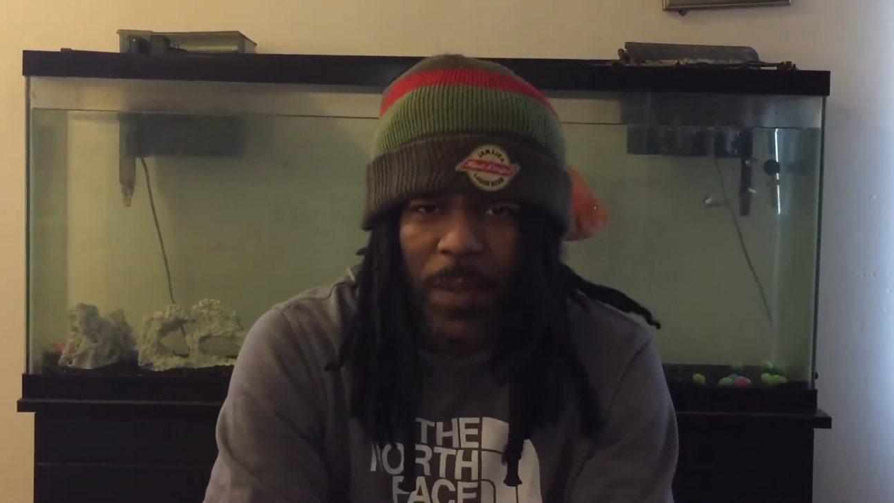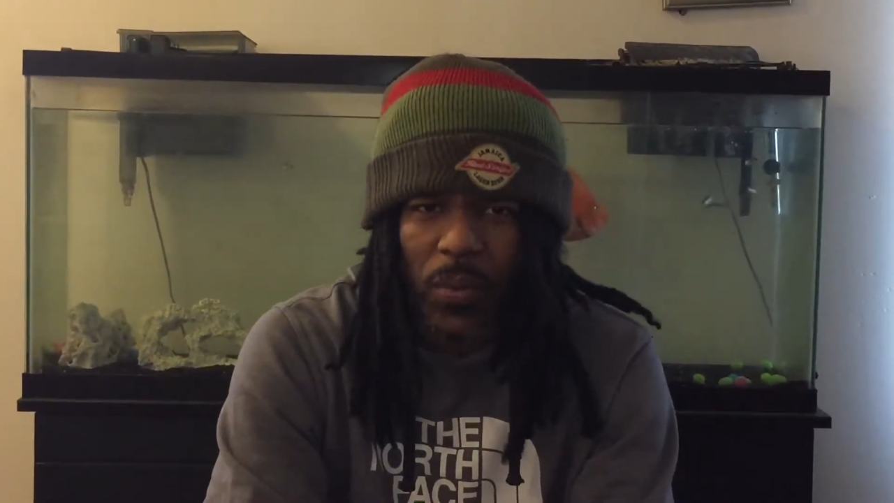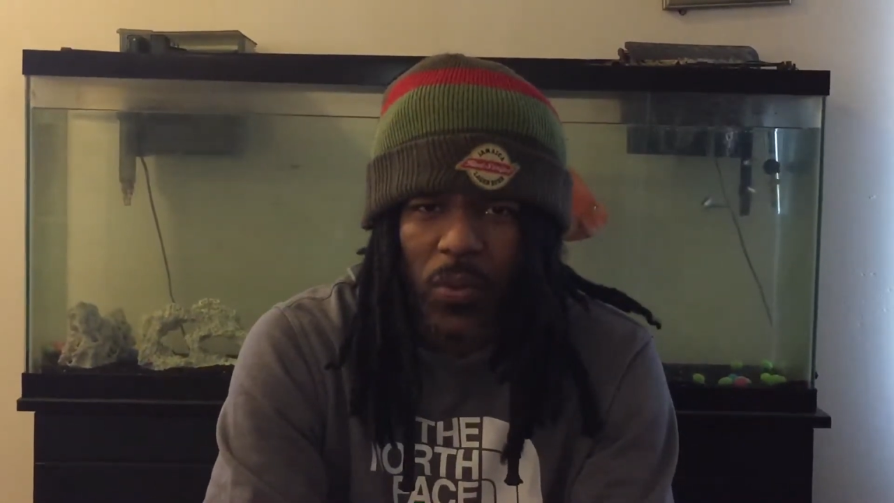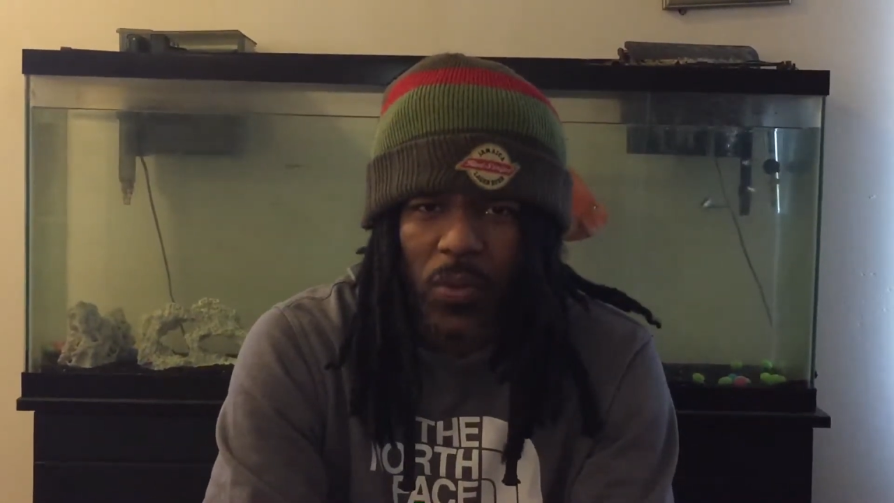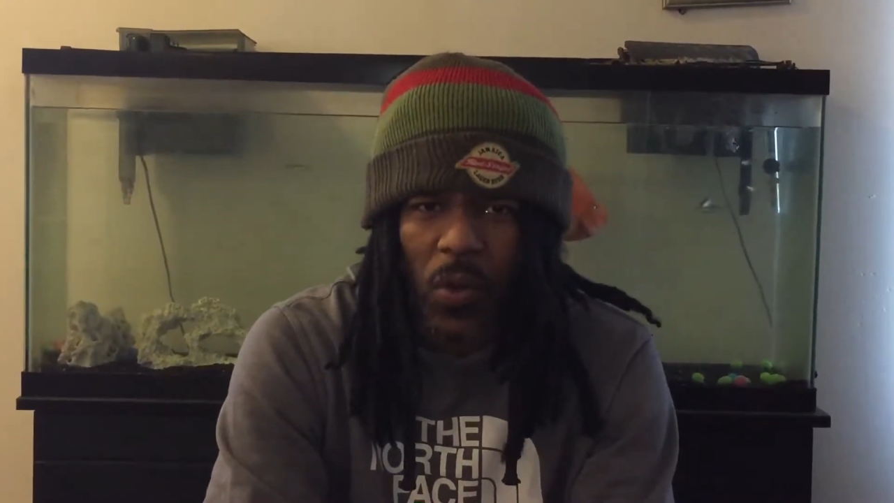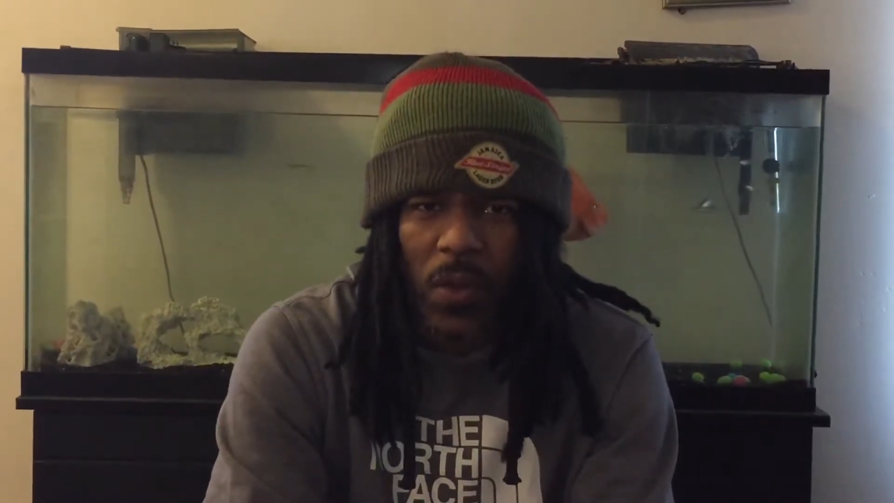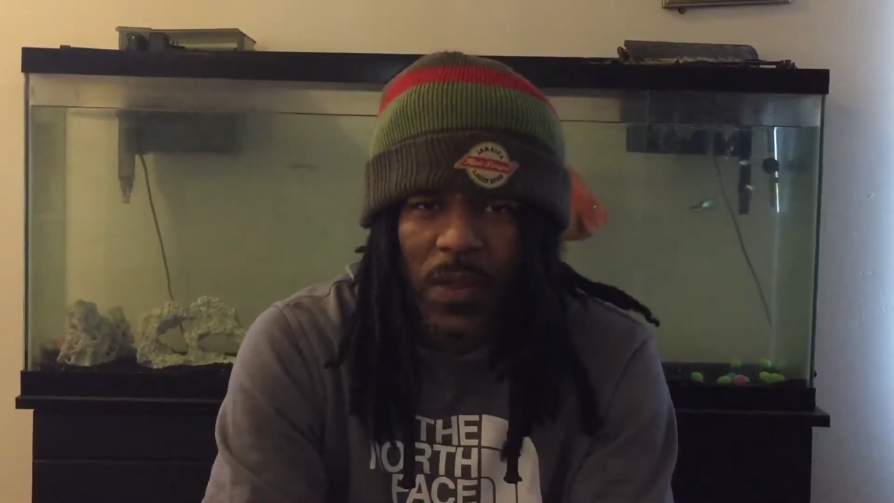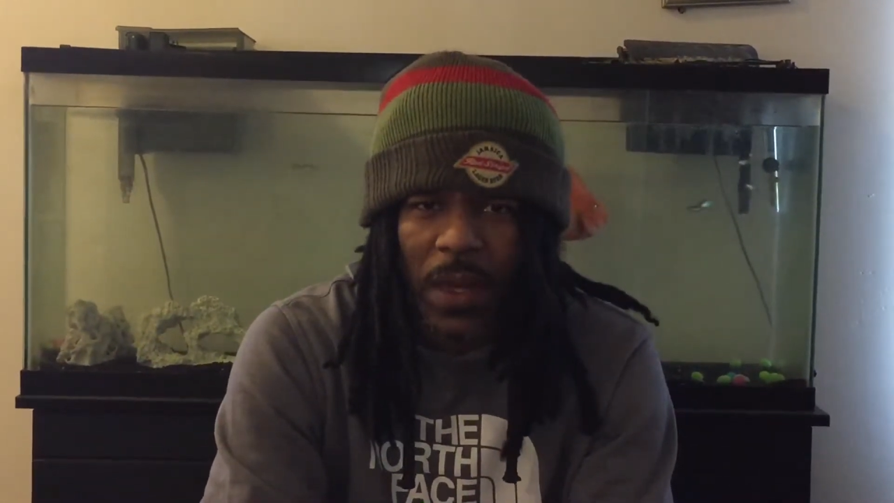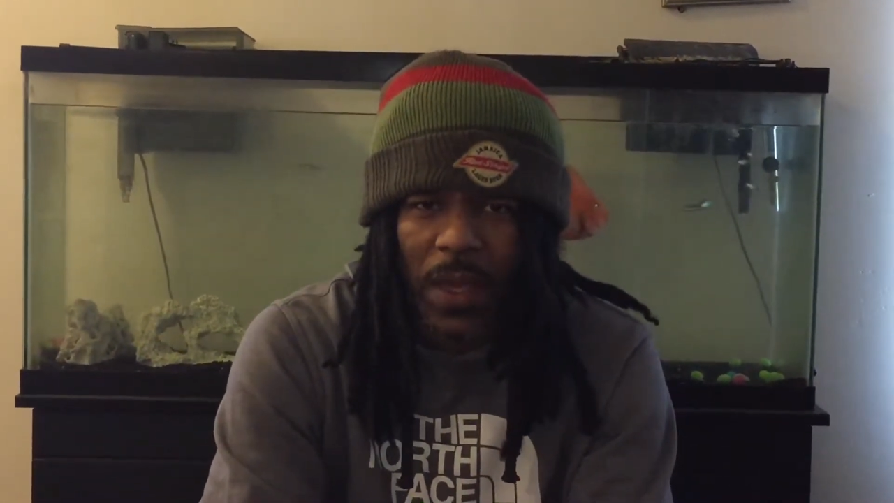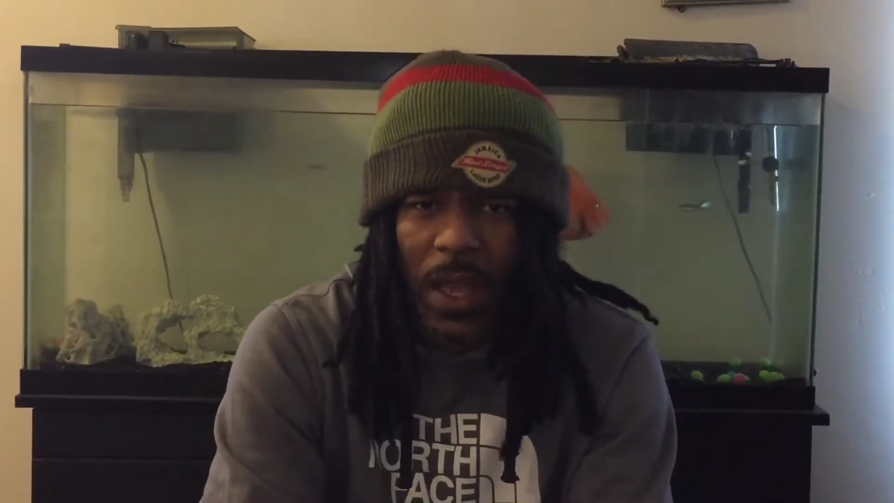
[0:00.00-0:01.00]
people
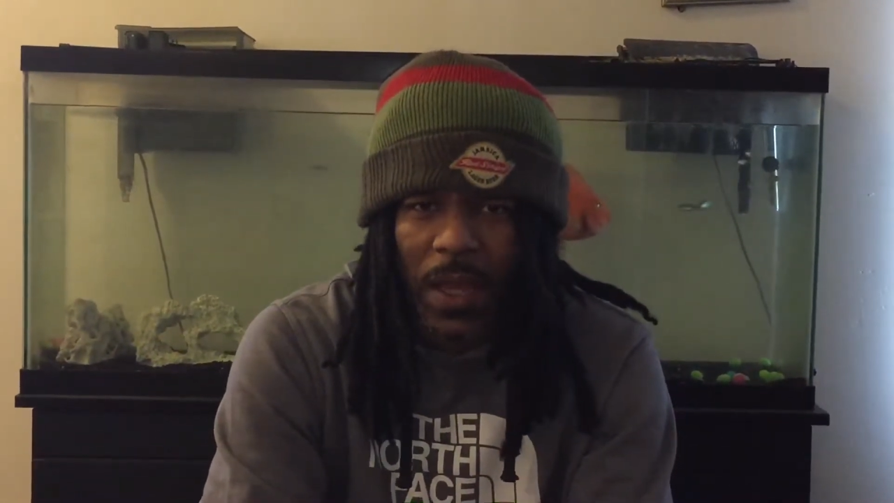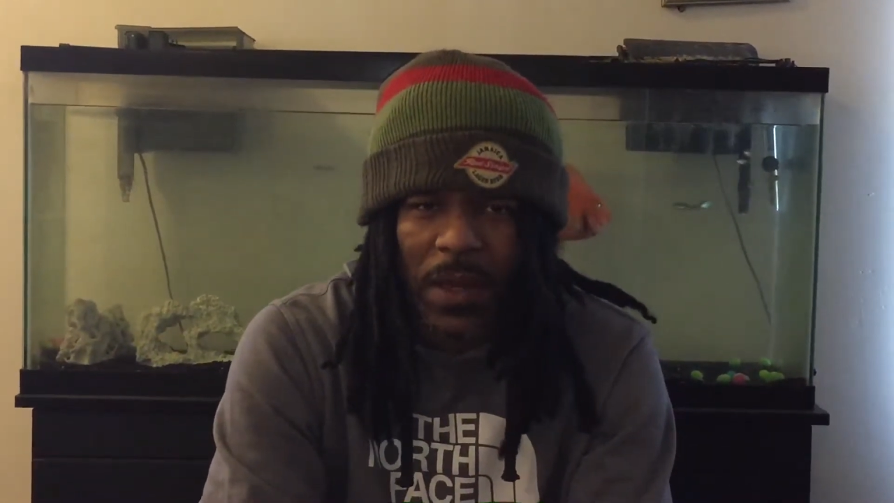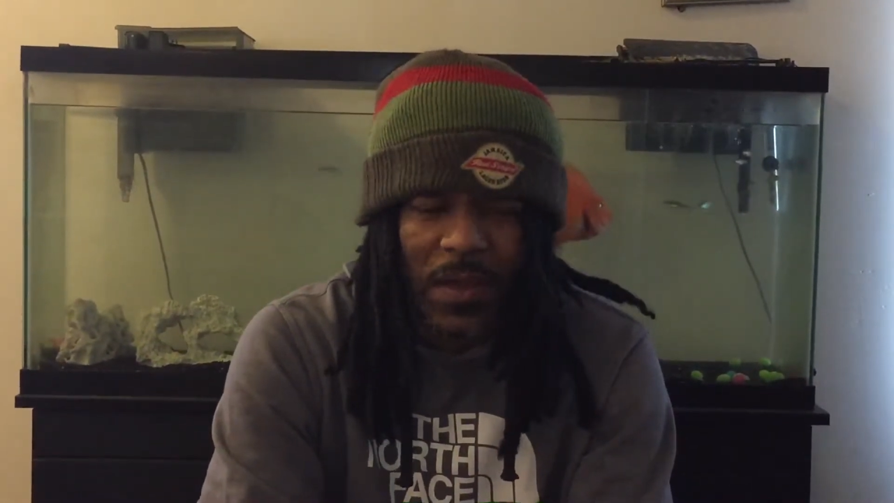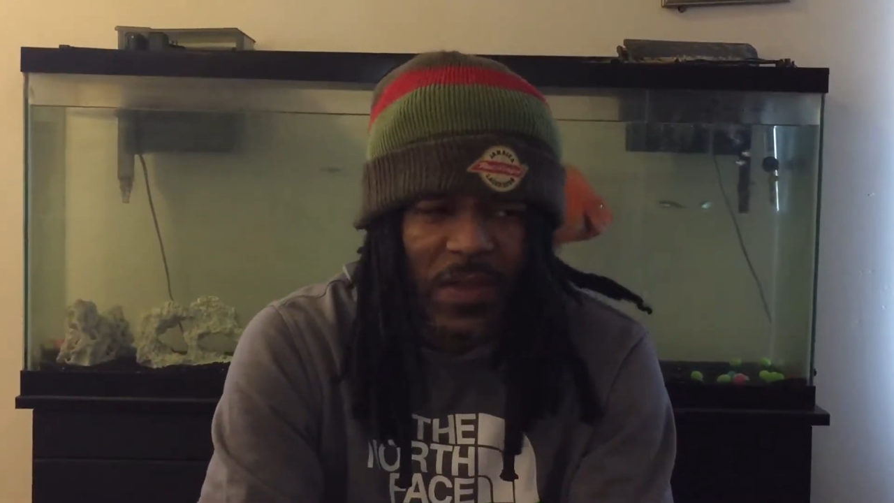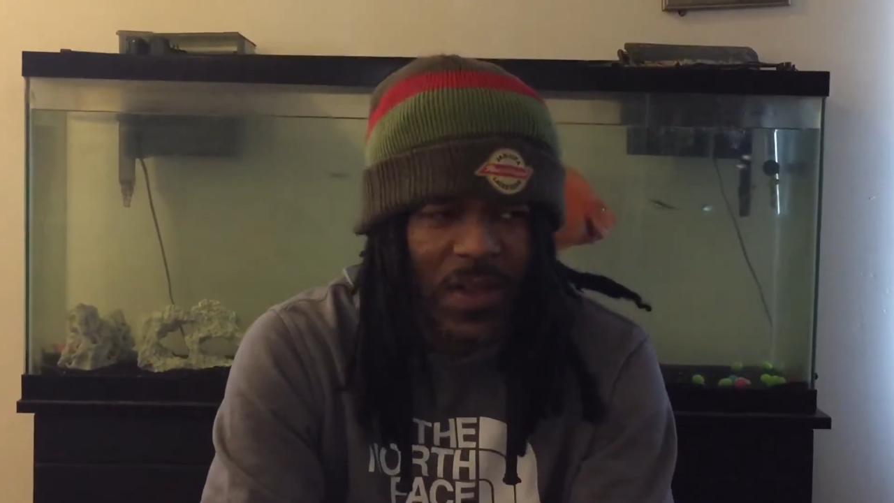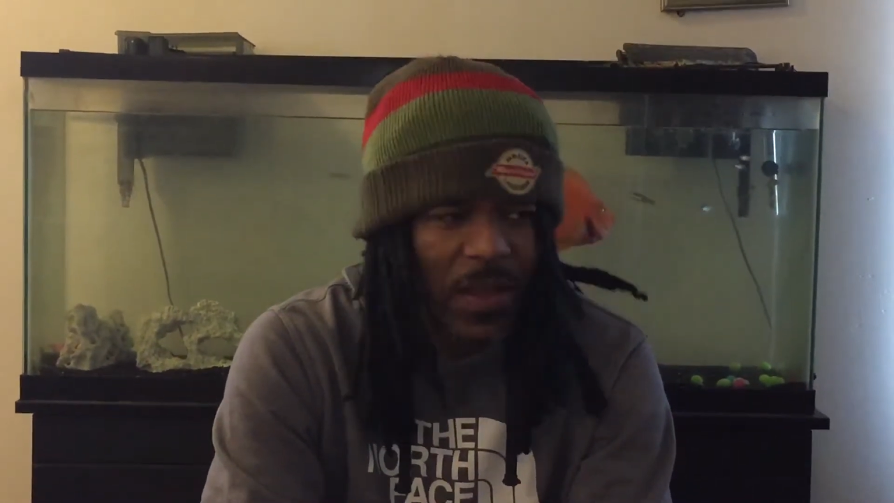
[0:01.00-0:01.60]
authenticating these